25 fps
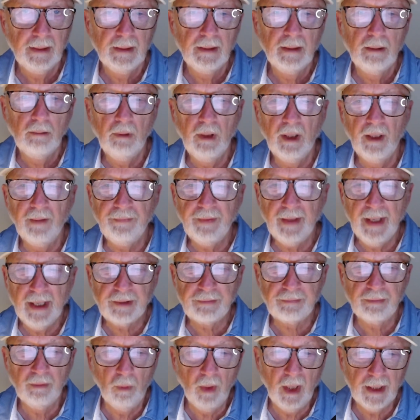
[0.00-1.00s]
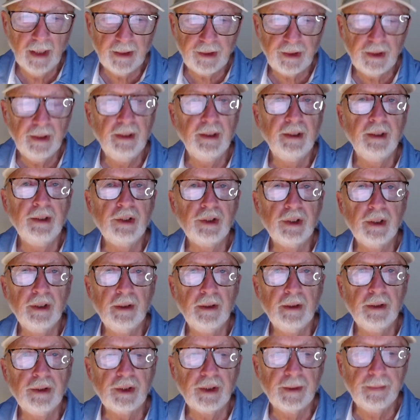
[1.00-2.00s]
Well, thanks for watching.
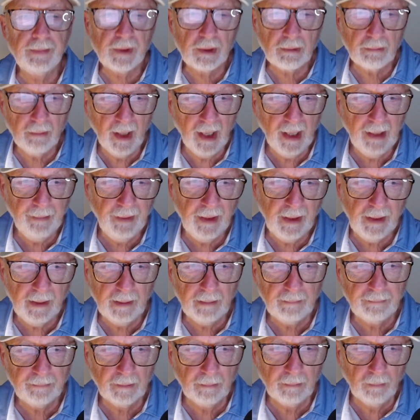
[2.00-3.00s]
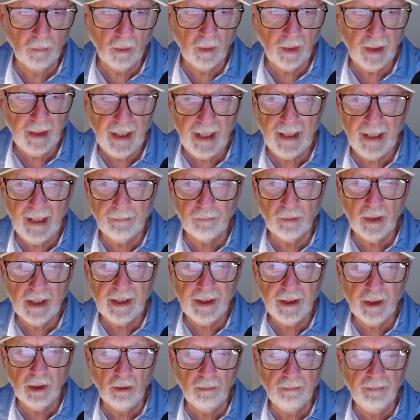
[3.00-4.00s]
Consider subscribing for more ham
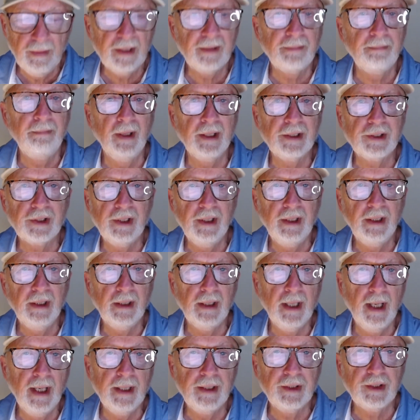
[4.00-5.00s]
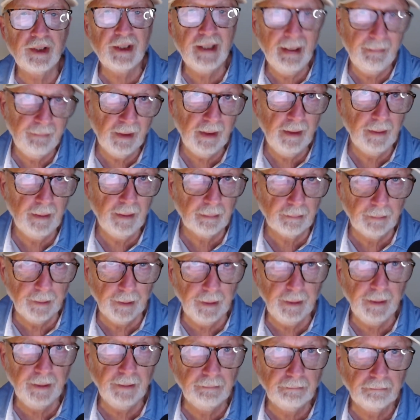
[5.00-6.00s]
radio myth busting and
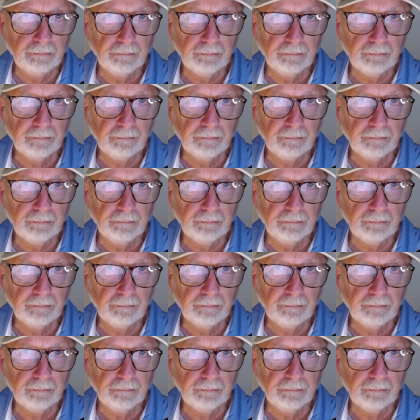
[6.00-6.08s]
73.